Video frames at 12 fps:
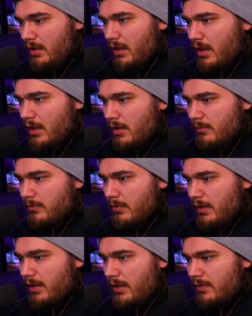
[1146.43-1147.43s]
And
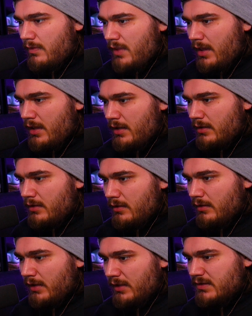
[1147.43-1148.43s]
then,
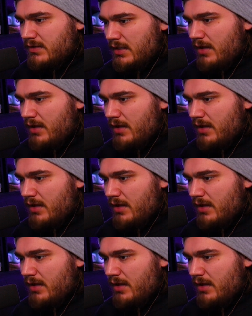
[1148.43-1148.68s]
let's see,